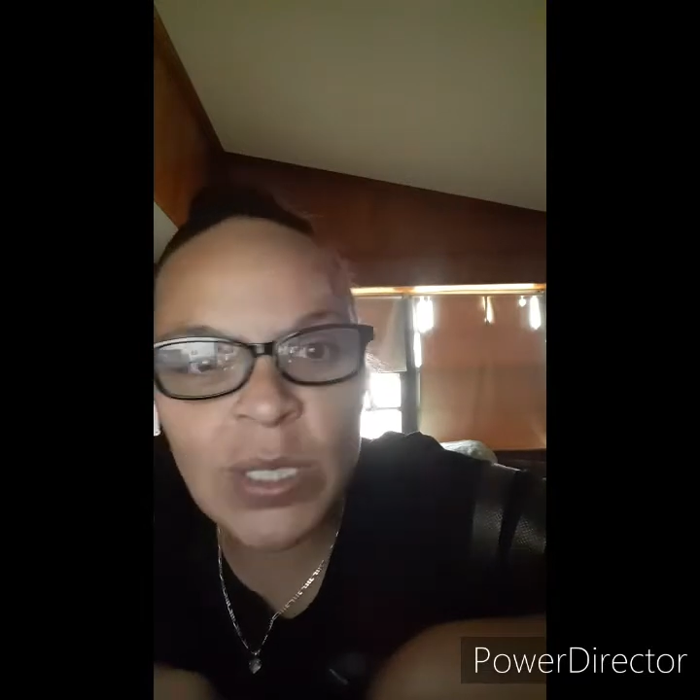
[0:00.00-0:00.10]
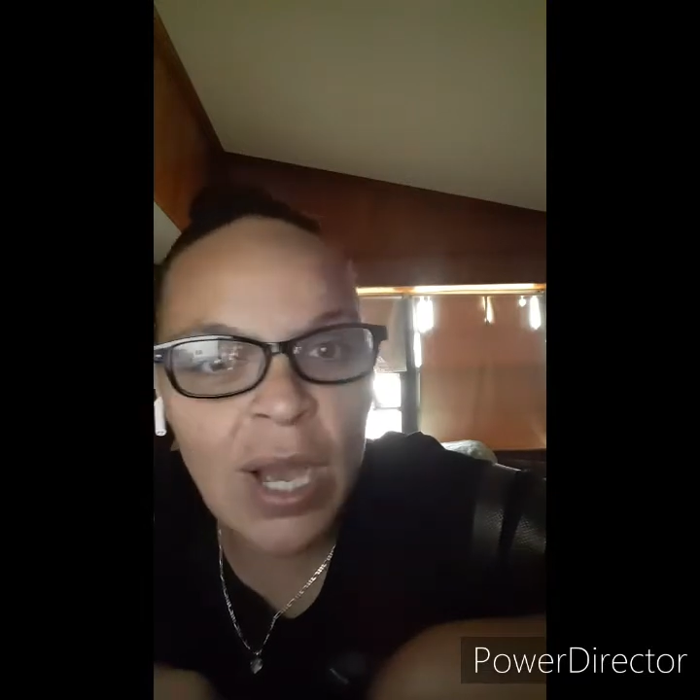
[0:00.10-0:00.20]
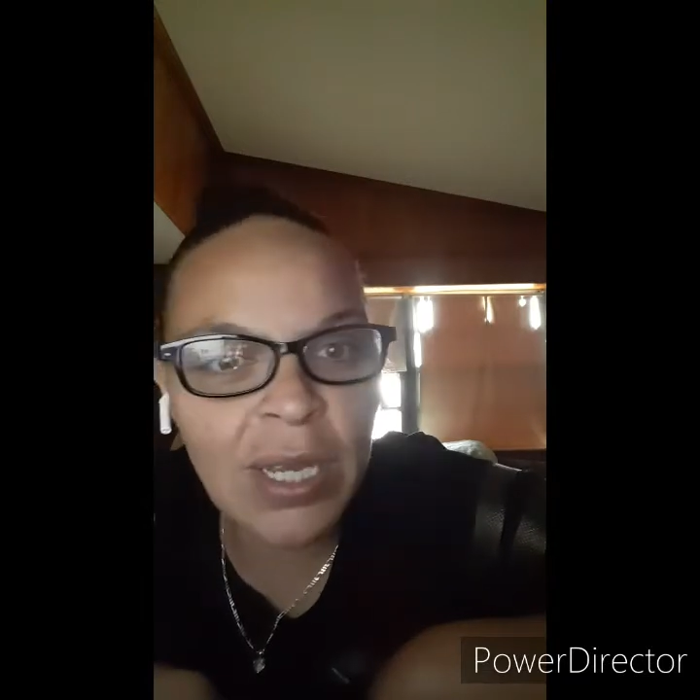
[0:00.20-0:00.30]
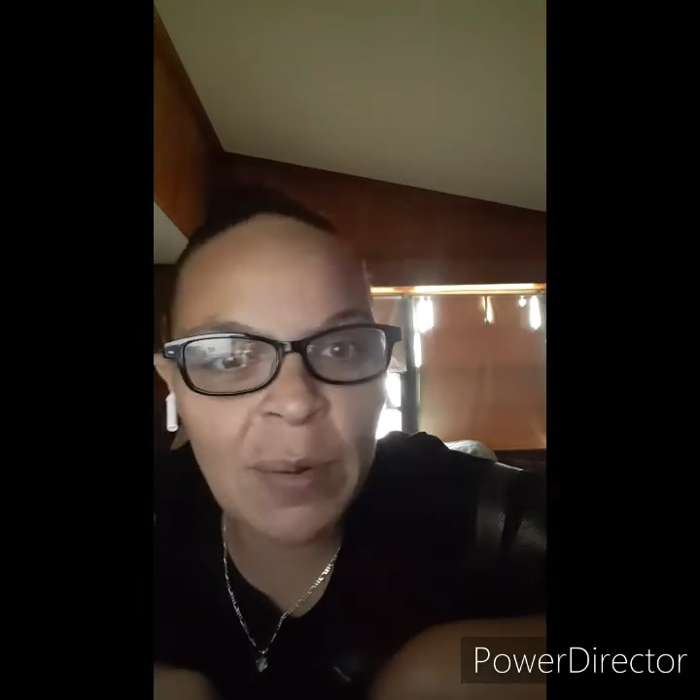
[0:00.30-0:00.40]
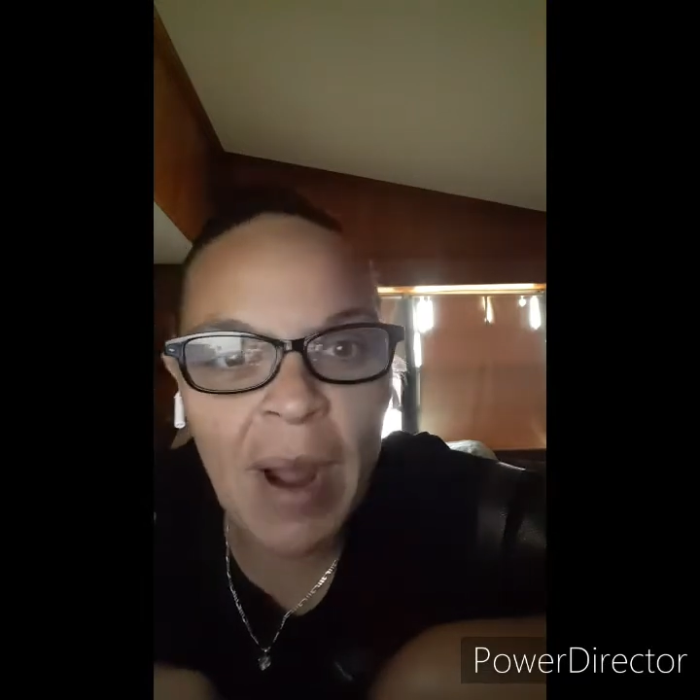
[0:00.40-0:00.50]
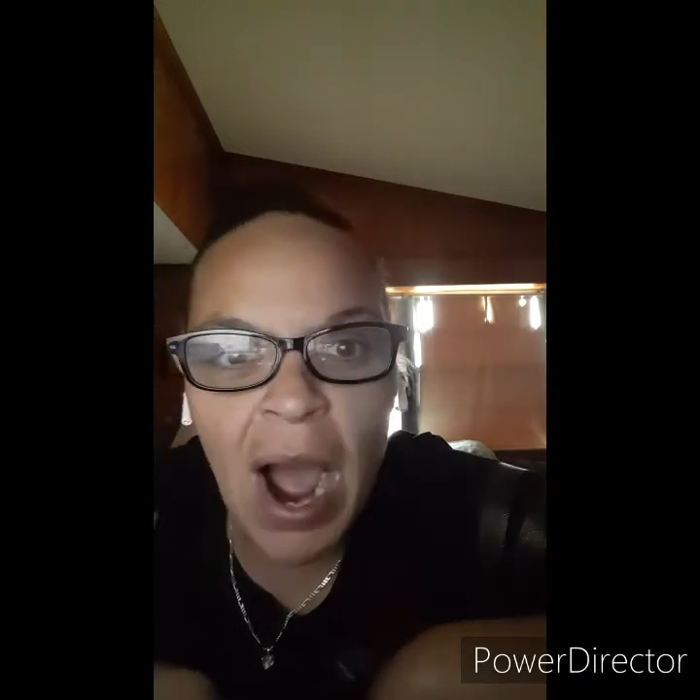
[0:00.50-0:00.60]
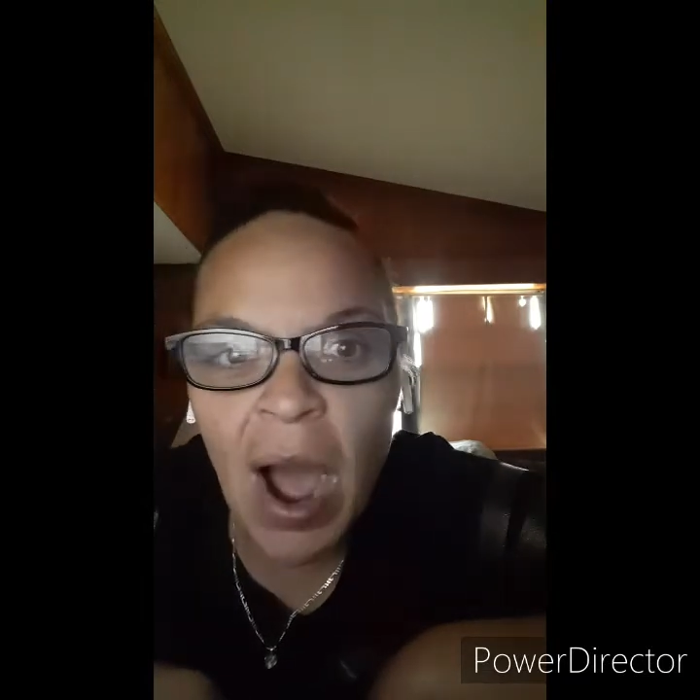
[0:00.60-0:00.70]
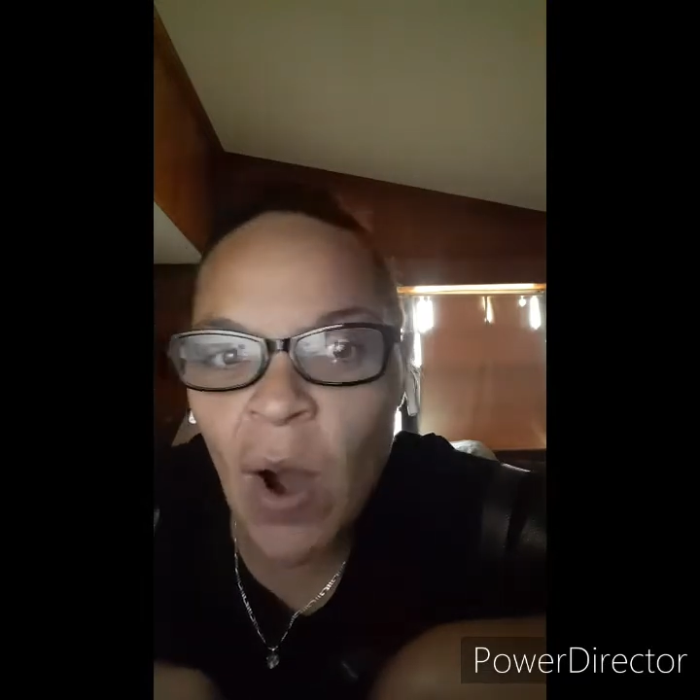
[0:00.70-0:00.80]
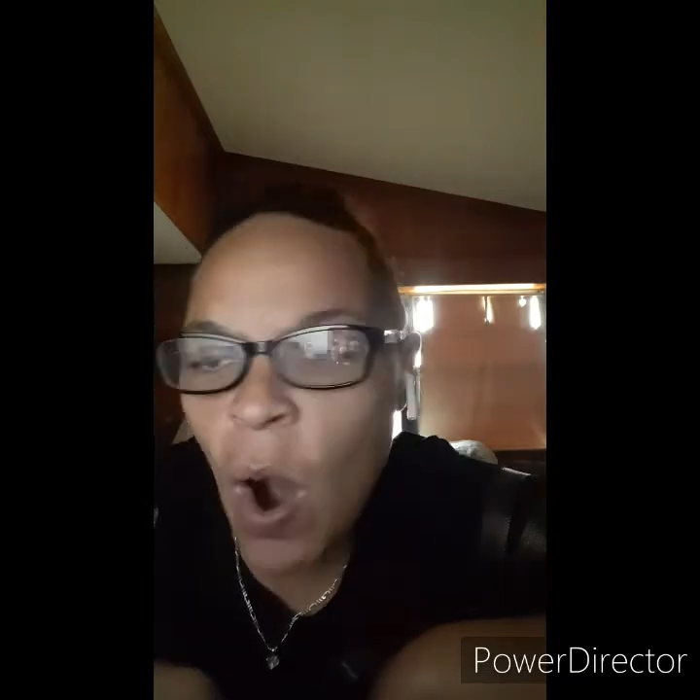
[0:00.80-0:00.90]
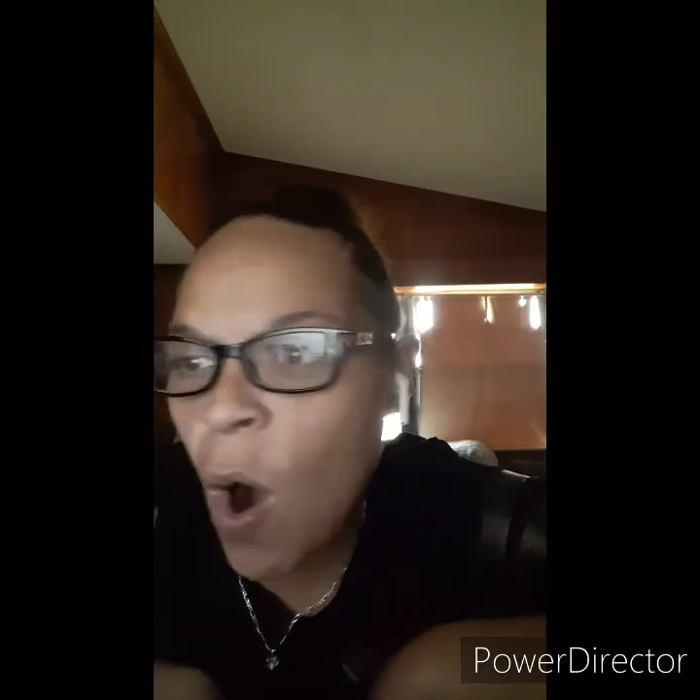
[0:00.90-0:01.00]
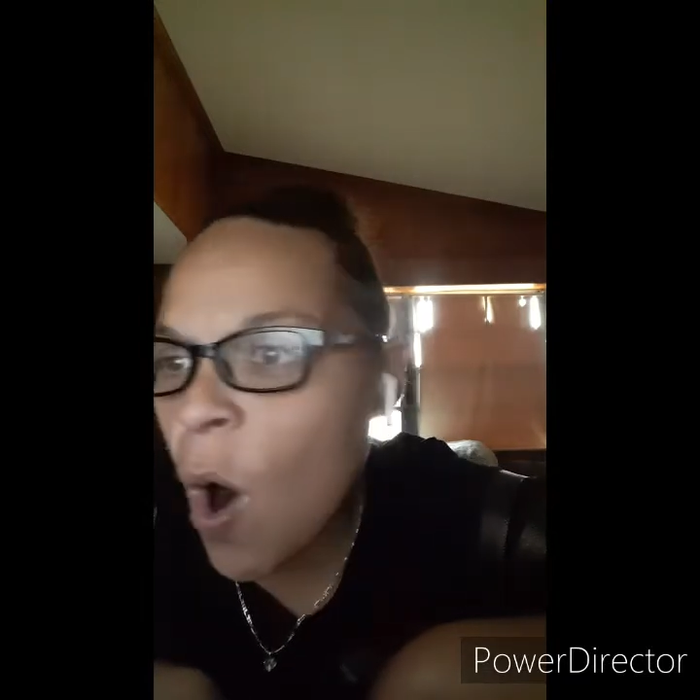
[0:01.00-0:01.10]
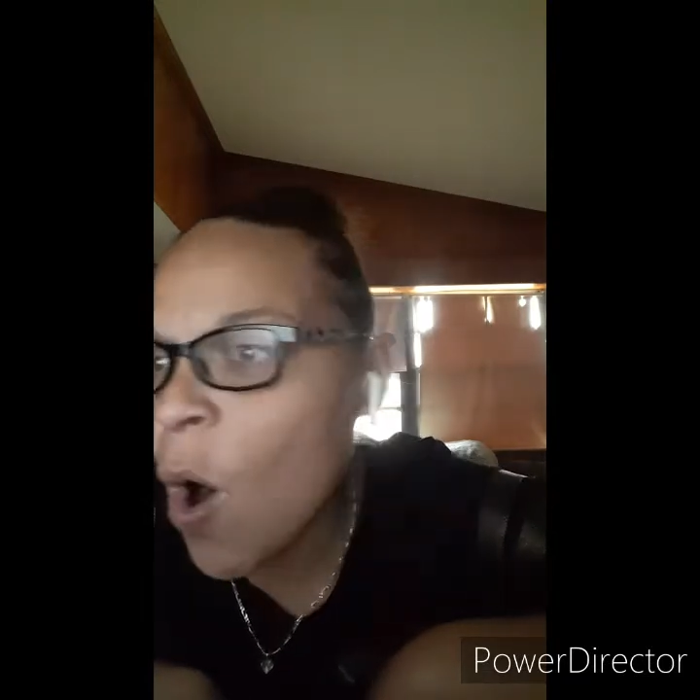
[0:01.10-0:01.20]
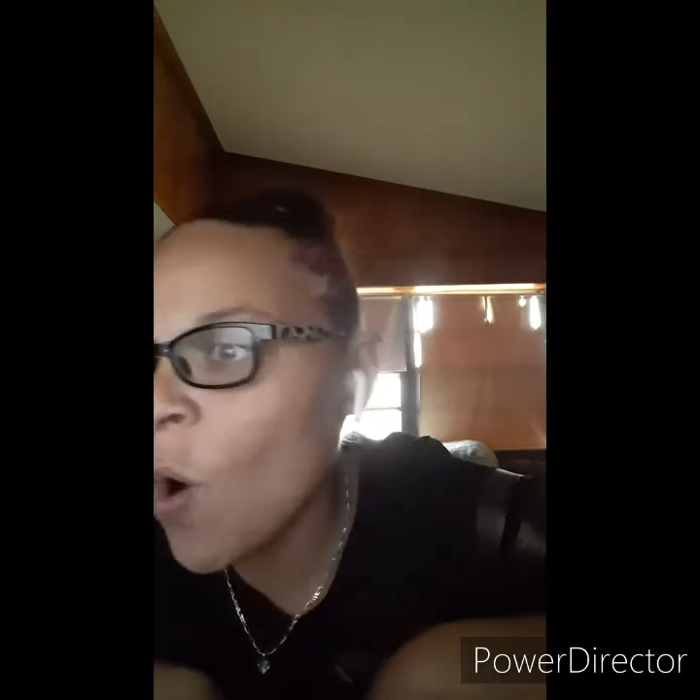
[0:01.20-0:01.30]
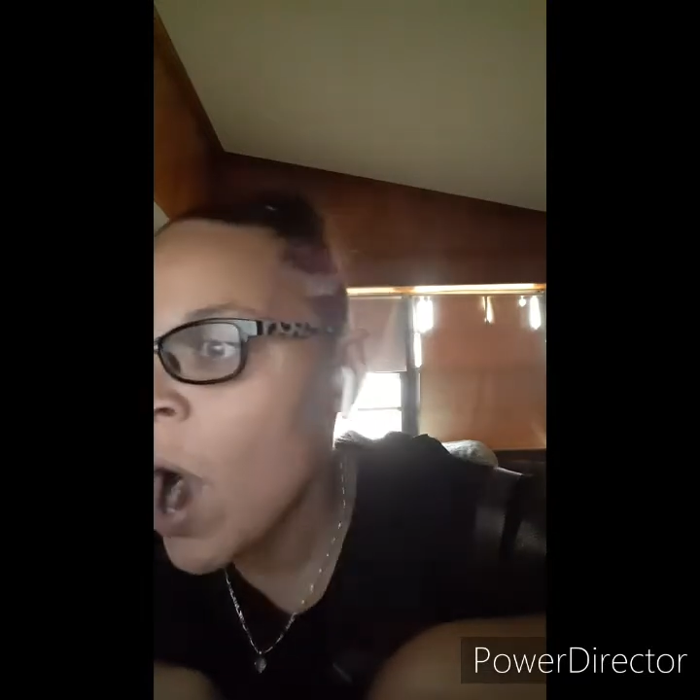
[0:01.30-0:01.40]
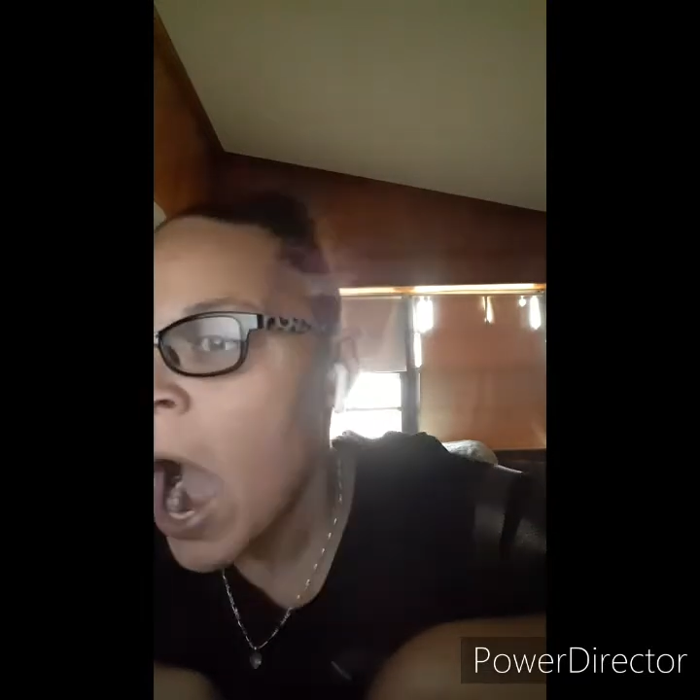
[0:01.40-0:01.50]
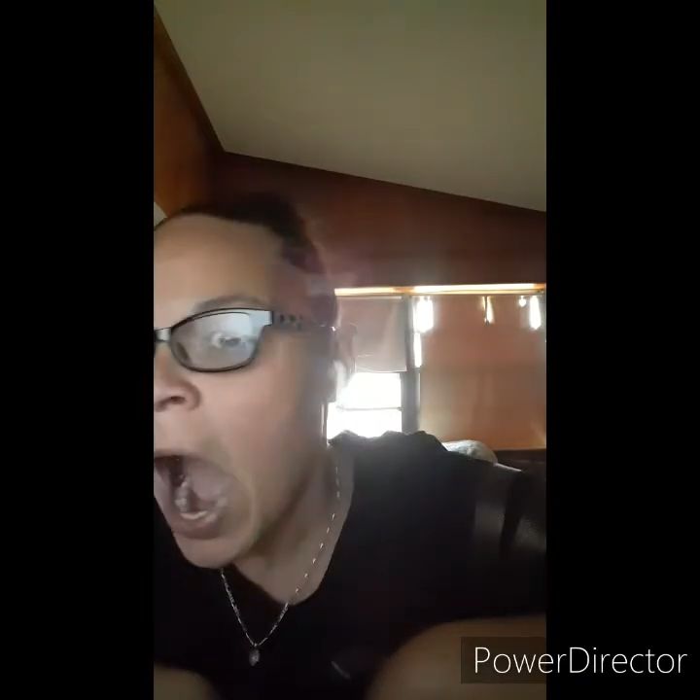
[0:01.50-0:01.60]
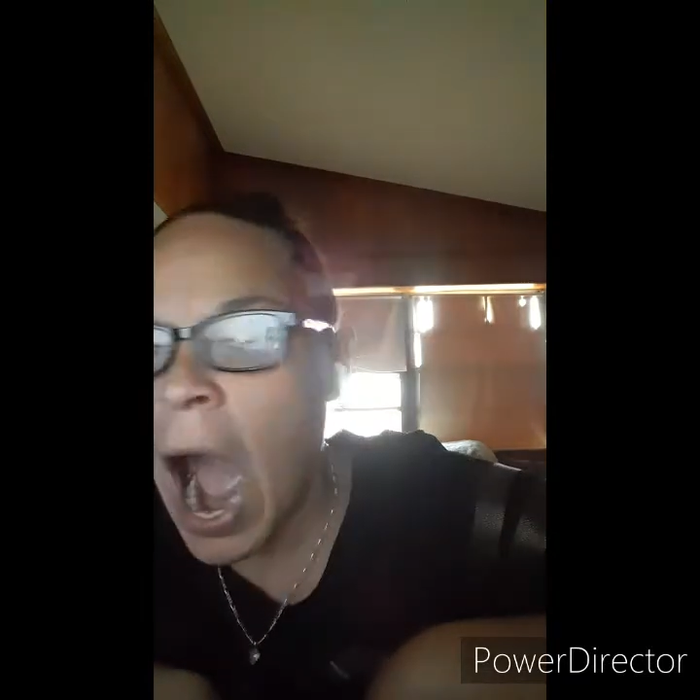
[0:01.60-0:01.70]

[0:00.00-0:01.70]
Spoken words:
talking about how, oh,